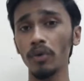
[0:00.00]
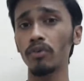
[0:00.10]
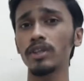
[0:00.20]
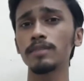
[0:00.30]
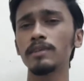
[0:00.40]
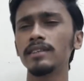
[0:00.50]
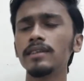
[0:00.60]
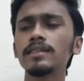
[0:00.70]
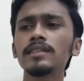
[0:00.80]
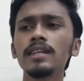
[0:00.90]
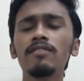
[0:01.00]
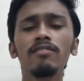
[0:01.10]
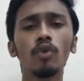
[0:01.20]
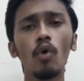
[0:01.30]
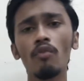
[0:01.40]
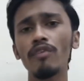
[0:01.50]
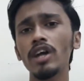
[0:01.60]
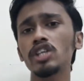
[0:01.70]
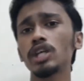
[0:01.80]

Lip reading: trust me, this is in no way,